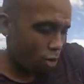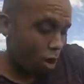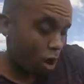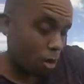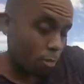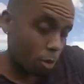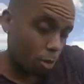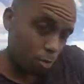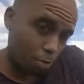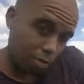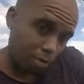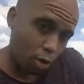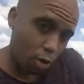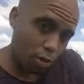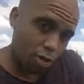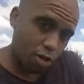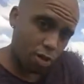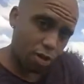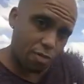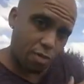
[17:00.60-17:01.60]
before the
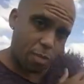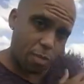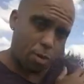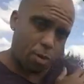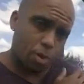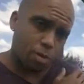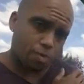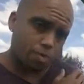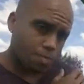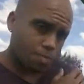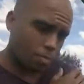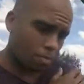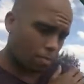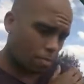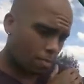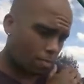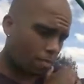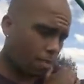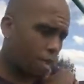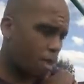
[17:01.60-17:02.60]
other, but
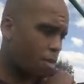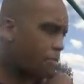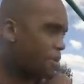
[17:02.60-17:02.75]
because